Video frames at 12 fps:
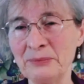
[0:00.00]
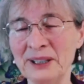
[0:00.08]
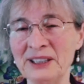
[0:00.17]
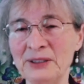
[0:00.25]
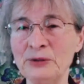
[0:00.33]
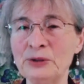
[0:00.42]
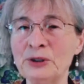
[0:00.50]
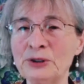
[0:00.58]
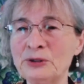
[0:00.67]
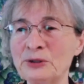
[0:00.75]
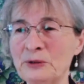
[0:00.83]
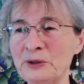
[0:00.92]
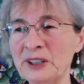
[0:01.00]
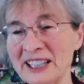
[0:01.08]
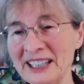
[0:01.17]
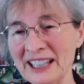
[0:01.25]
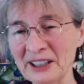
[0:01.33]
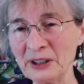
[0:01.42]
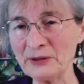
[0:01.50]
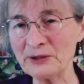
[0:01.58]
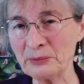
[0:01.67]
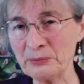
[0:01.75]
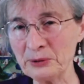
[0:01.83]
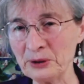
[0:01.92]
But if you go to the very end of the
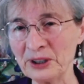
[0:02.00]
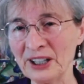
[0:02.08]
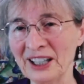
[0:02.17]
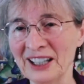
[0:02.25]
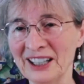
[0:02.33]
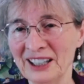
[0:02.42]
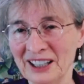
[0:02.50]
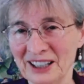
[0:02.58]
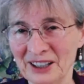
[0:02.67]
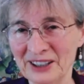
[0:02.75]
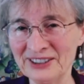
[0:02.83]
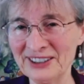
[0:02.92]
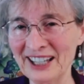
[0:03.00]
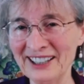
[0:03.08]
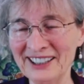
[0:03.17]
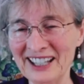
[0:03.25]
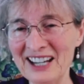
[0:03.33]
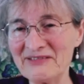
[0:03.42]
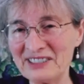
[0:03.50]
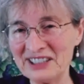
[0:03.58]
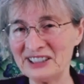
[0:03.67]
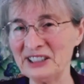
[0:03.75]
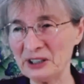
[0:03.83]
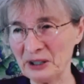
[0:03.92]
book, then
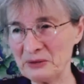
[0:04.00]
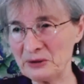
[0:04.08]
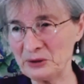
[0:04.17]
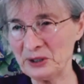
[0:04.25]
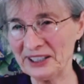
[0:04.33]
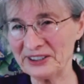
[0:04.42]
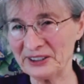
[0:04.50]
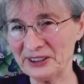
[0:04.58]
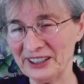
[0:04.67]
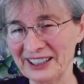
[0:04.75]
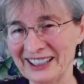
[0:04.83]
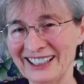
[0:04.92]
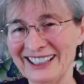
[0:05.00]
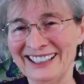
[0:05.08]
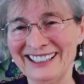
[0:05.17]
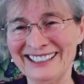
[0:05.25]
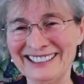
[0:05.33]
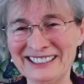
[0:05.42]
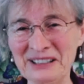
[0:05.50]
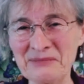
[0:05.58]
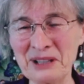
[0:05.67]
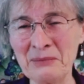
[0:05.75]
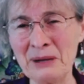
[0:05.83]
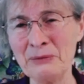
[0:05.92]
everything comes together. And
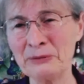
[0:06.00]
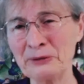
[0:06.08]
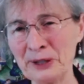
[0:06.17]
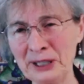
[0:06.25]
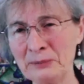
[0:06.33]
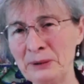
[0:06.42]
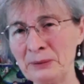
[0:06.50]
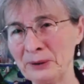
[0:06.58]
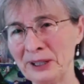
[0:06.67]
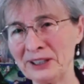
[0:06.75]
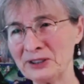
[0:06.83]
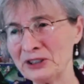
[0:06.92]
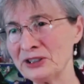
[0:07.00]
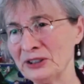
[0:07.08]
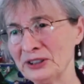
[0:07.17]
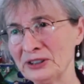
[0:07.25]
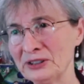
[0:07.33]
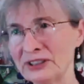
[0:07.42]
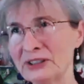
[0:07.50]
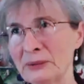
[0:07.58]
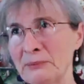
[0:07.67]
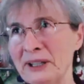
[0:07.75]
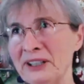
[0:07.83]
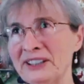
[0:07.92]
sometimes I'm afraid people are just going to read the
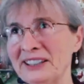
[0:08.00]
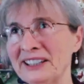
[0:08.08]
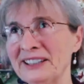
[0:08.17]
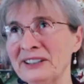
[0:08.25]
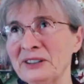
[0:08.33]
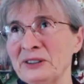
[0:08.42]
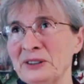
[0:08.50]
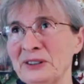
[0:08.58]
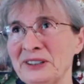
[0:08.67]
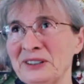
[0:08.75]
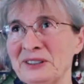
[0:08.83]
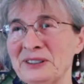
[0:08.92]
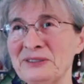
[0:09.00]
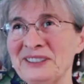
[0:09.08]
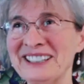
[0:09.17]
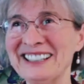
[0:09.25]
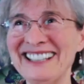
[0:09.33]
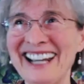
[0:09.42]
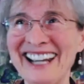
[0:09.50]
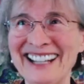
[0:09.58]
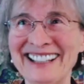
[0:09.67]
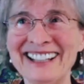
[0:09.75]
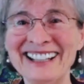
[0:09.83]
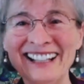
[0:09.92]
beginning and not going to the very end.